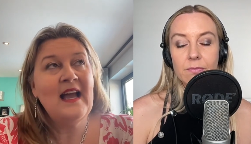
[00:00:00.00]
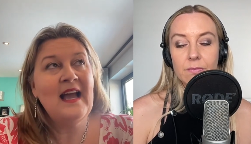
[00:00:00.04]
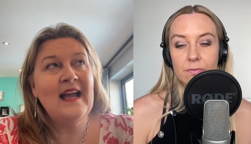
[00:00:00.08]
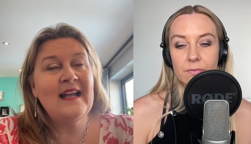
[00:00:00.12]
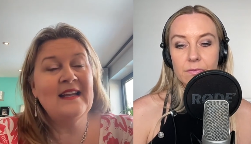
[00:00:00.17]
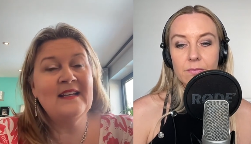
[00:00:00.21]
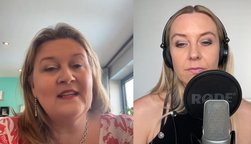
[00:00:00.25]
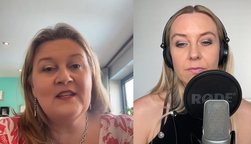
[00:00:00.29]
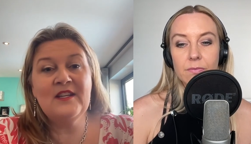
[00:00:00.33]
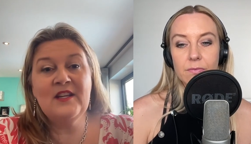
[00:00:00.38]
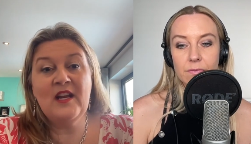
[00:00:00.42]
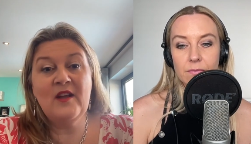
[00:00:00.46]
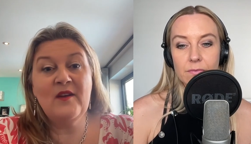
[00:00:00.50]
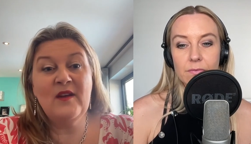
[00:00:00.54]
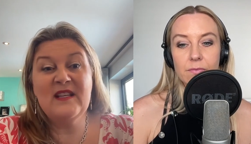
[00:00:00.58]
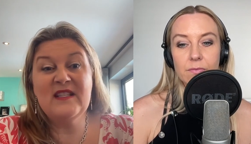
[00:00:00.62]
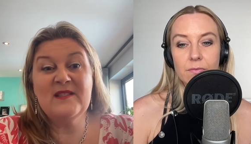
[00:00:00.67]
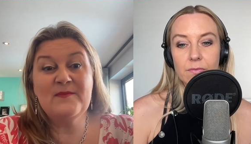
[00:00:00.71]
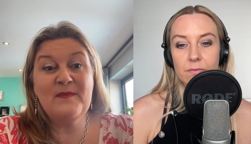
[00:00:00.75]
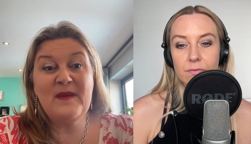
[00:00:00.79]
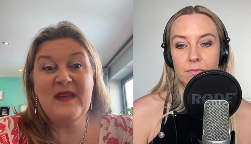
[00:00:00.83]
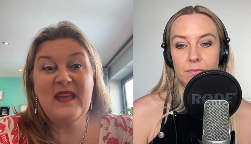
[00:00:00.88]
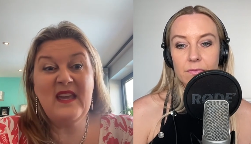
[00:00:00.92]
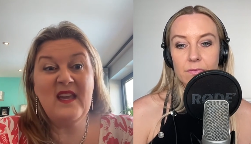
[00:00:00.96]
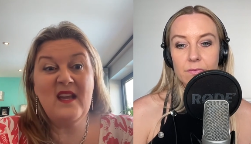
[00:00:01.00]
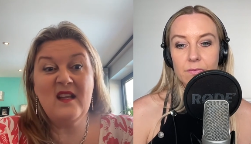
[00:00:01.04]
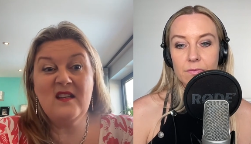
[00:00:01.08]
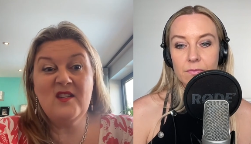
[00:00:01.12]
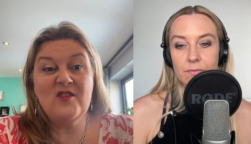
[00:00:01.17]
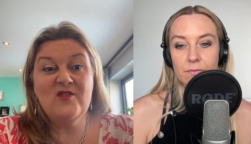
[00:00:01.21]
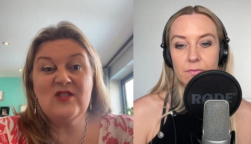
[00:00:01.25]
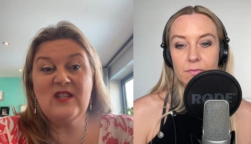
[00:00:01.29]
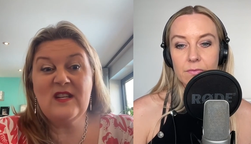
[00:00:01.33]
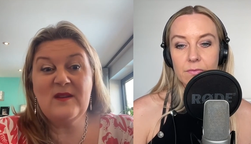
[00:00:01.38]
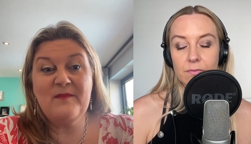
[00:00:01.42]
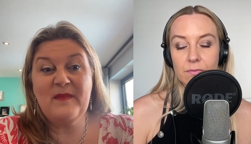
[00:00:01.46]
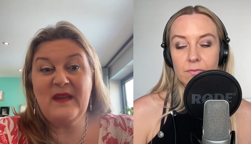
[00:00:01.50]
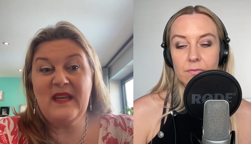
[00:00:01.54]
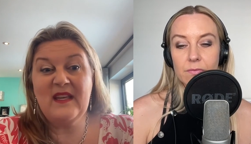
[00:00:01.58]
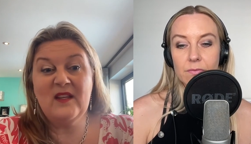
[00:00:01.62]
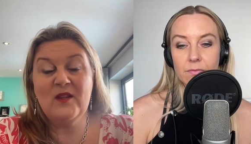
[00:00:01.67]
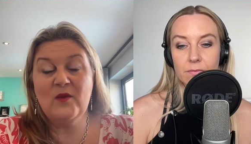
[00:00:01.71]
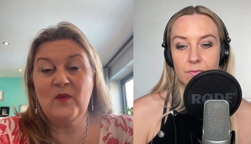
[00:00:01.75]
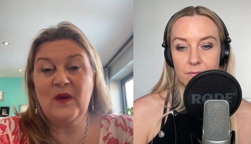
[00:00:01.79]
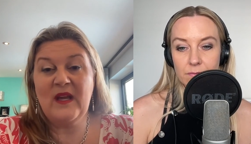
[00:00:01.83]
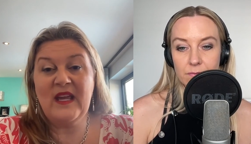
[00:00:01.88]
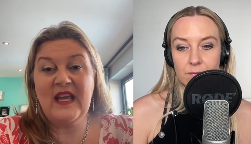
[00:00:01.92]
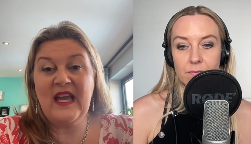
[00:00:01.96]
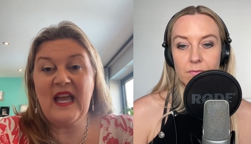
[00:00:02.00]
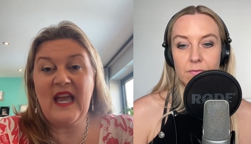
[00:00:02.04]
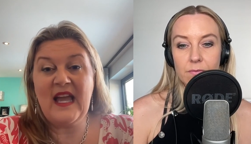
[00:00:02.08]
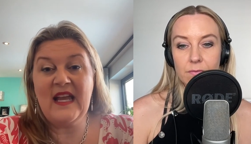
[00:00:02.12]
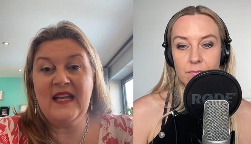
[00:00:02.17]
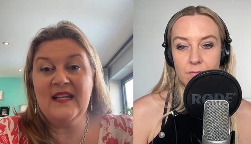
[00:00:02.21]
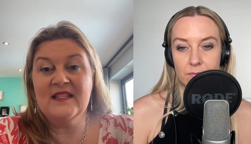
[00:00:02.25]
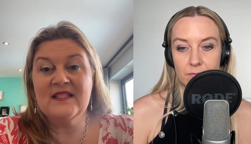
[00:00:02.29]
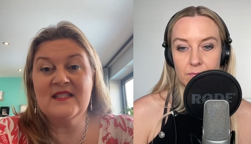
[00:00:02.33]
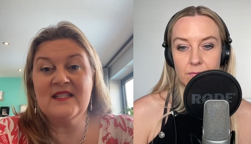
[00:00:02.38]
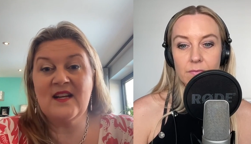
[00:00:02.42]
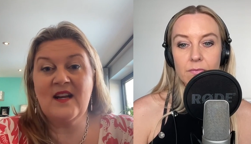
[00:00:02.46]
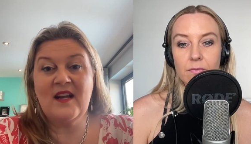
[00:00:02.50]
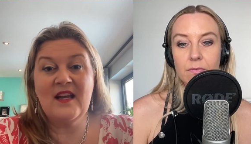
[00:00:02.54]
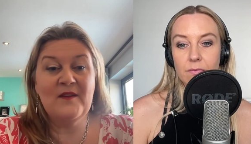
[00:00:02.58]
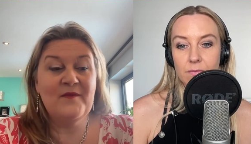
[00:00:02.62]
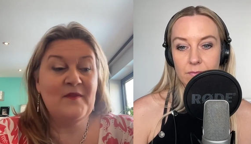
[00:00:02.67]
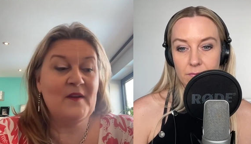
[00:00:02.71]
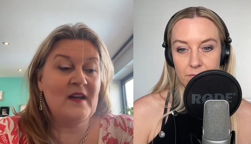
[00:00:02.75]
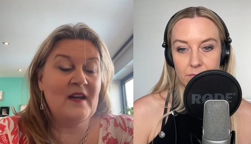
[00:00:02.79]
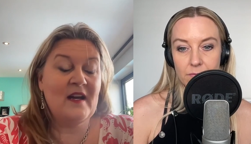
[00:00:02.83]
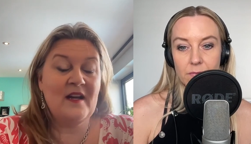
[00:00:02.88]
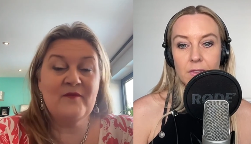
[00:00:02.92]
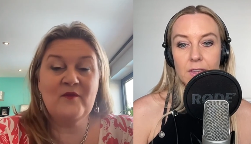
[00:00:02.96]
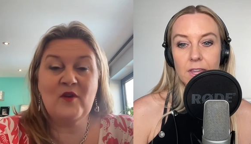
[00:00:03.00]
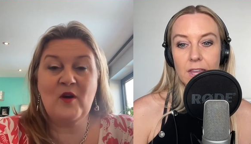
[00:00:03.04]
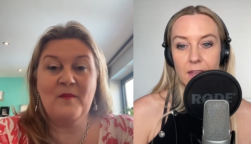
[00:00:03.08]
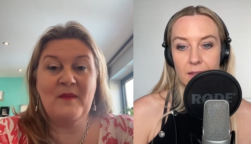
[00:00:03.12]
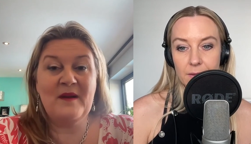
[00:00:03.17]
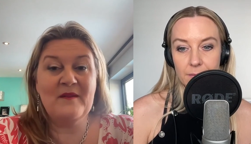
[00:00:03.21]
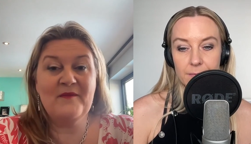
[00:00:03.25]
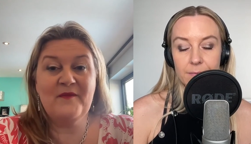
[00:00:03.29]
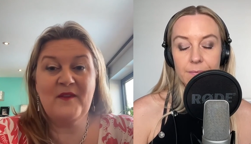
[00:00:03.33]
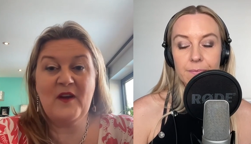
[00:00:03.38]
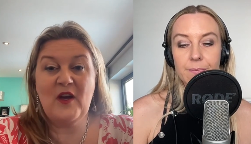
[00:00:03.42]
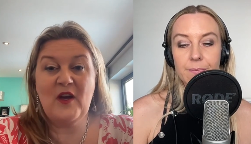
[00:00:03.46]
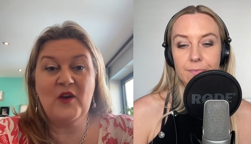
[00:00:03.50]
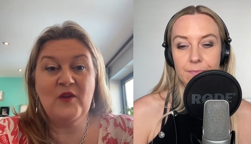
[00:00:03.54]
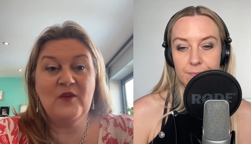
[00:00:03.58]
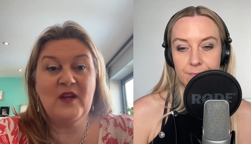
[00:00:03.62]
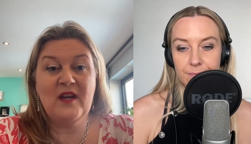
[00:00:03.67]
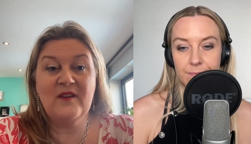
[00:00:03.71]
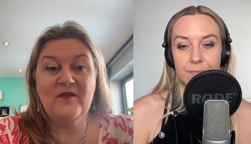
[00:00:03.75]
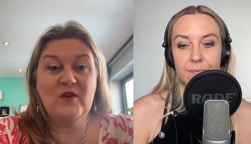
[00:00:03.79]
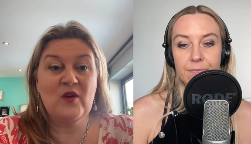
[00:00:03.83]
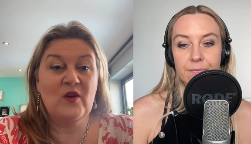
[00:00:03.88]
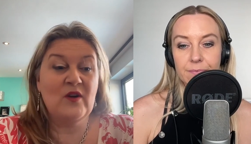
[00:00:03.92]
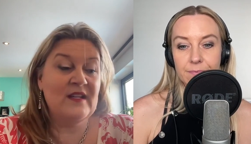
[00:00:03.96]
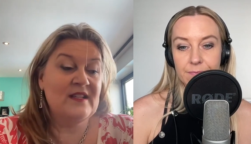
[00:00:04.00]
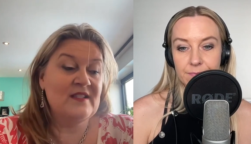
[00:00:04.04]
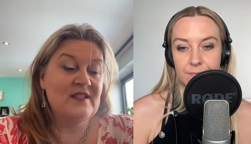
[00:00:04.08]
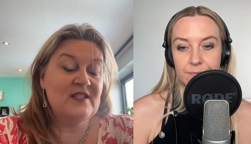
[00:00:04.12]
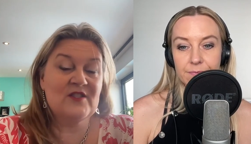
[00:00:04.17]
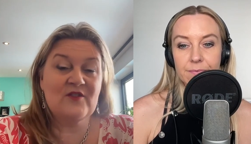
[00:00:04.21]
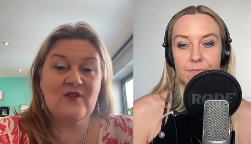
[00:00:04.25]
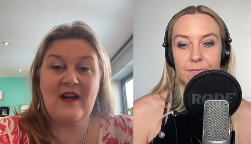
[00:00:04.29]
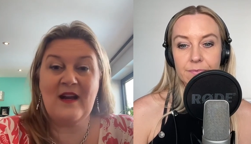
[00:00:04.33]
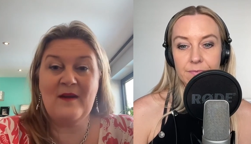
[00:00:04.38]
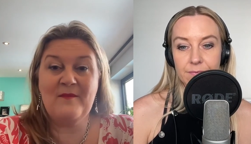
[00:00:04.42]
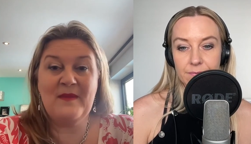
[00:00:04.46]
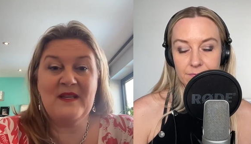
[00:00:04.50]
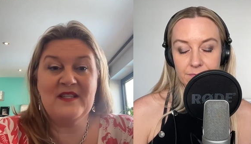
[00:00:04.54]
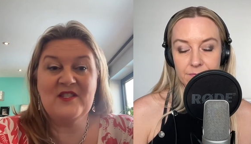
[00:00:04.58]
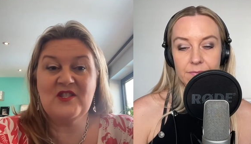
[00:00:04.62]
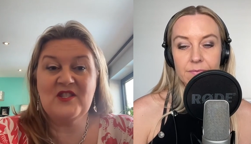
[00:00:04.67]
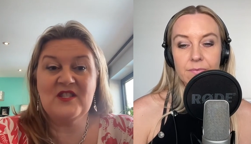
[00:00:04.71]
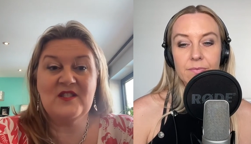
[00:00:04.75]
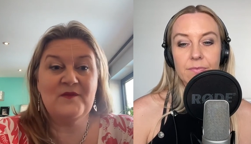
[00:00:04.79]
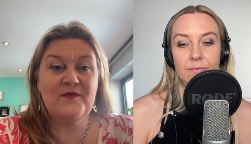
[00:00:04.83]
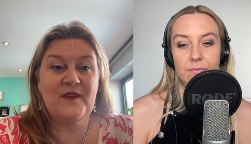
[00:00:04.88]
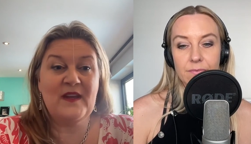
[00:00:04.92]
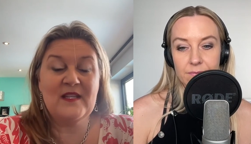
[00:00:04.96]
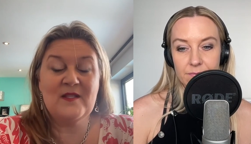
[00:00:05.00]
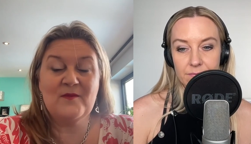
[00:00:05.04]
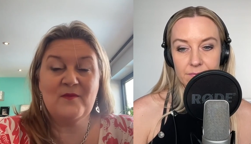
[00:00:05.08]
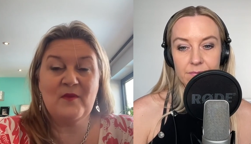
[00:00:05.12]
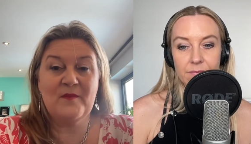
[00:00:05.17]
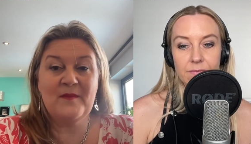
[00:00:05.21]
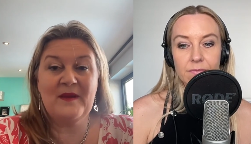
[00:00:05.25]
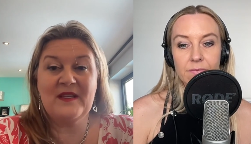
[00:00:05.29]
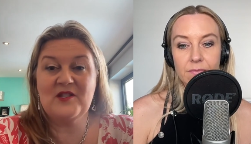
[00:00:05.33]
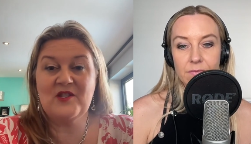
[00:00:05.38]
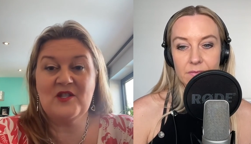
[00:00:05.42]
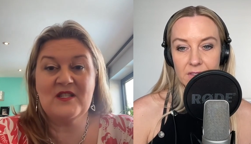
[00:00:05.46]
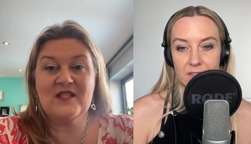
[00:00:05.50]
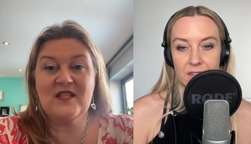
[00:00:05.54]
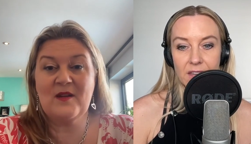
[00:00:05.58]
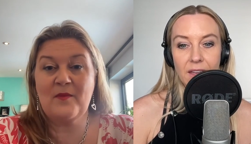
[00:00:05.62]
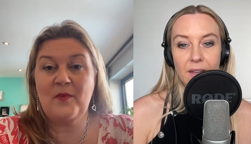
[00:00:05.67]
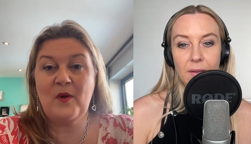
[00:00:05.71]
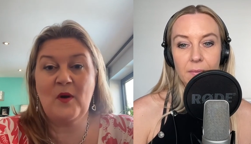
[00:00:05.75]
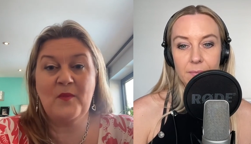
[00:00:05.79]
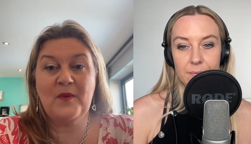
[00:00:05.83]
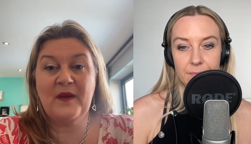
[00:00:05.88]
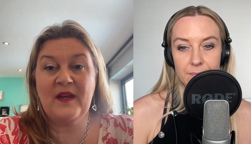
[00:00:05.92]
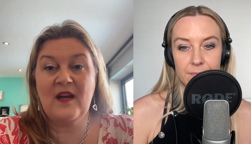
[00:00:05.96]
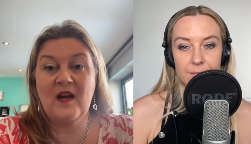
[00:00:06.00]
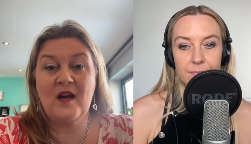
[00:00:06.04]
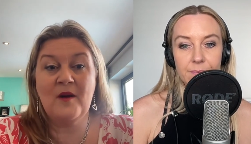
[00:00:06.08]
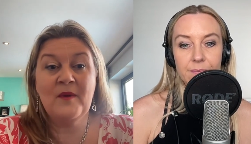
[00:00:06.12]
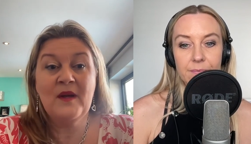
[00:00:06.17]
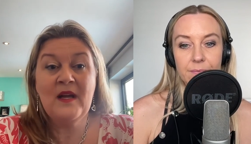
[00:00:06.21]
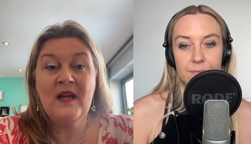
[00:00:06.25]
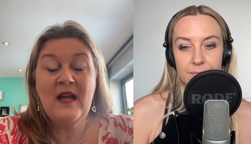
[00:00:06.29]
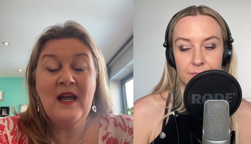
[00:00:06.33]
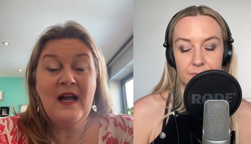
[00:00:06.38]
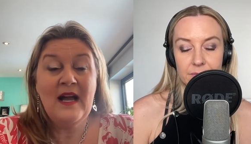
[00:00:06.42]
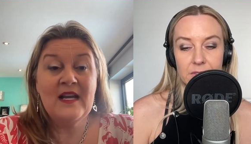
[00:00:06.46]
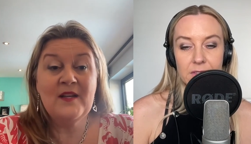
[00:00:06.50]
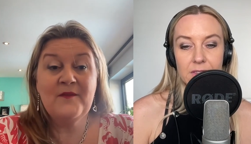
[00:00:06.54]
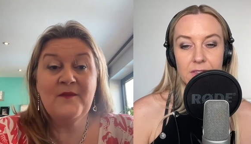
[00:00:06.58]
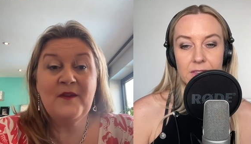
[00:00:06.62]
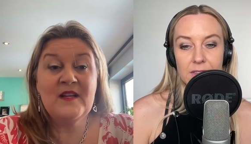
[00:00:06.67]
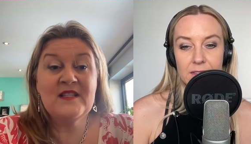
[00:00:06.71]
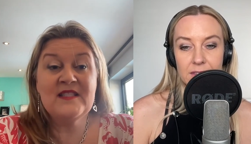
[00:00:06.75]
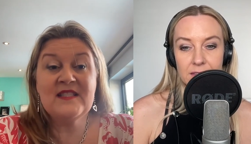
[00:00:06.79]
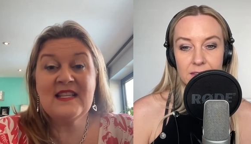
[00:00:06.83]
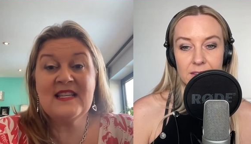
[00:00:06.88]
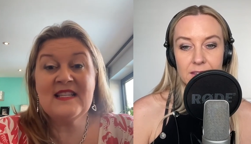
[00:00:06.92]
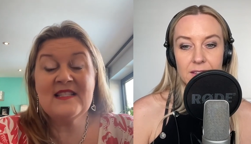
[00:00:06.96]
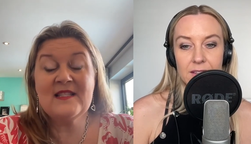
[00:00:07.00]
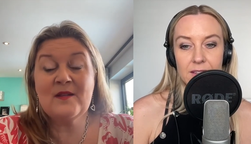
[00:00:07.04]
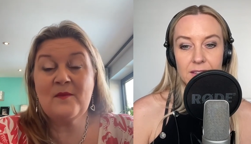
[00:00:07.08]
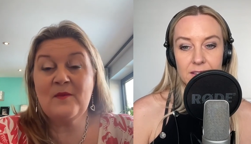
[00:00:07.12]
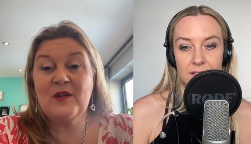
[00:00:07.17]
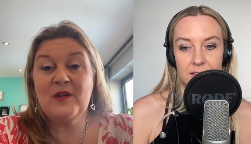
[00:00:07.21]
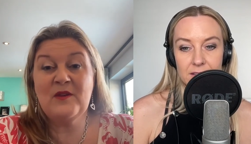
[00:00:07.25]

Speaker 1: And you know, it's me usually me at the weekends. Like if I, have got my phone, I've got Instagram messages, Facebook messages popping up, and if I see someone who